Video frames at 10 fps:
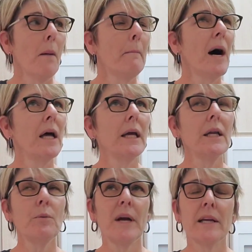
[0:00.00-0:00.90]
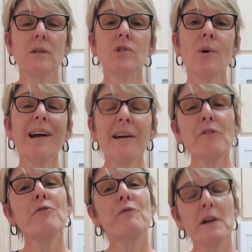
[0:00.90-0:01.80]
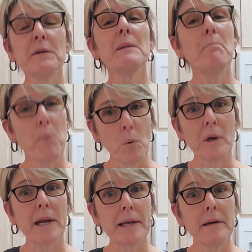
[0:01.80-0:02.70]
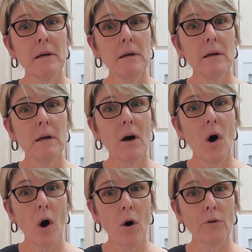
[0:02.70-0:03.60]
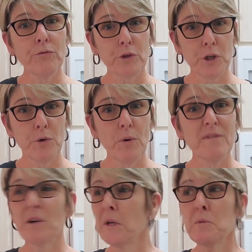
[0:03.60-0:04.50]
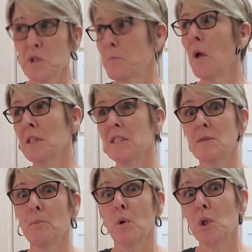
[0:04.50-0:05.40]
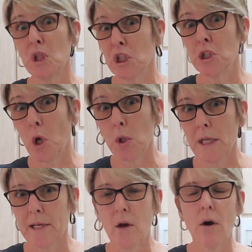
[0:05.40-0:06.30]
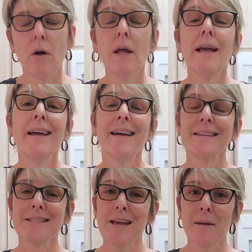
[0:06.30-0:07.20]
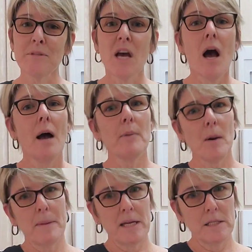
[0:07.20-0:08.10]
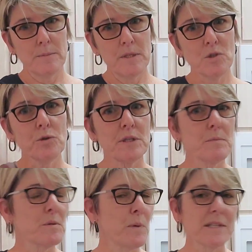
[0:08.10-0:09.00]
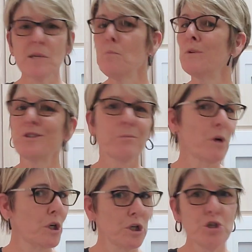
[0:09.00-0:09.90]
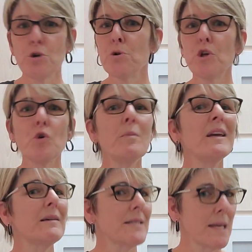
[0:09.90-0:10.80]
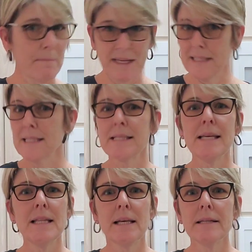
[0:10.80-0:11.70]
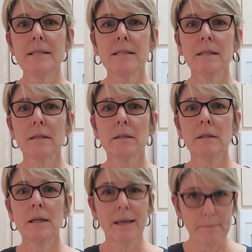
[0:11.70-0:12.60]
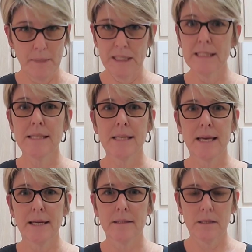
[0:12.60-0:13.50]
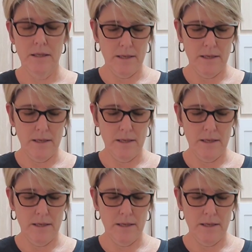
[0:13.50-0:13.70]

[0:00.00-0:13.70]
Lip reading: But anyway, so I have a very boring haul for you, a very responsible adult-like haul, except I bought my husband's Christmas present, which I'm not gonna show to you because he might see this. He might see it.